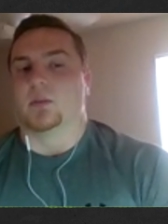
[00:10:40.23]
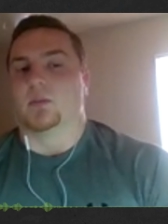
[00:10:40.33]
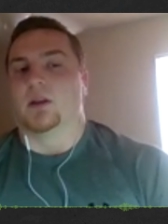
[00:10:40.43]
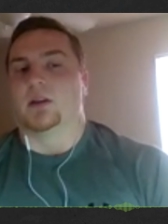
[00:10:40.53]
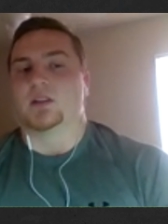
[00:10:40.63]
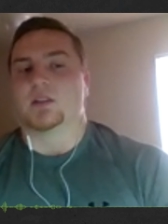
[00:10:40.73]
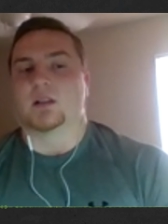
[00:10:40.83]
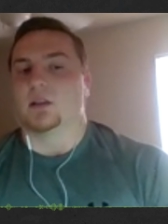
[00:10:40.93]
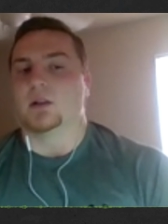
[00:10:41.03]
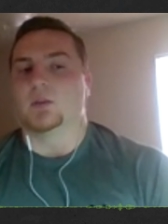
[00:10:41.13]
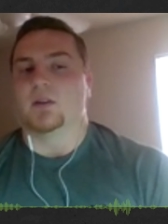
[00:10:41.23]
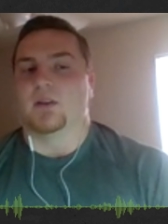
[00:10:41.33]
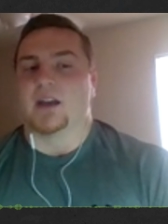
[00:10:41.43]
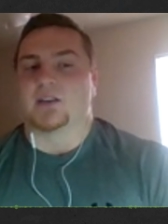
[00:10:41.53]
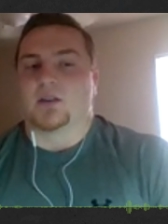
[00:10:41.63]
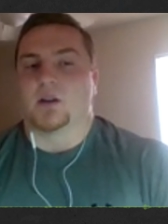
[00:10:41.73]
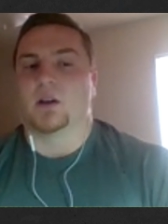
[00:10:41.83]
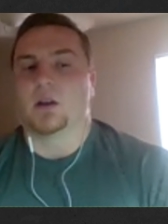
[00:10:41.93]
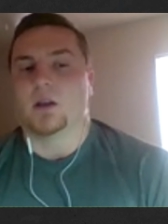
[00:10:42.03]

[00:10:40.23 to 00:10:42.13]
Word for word: and the blood just a little bit faster.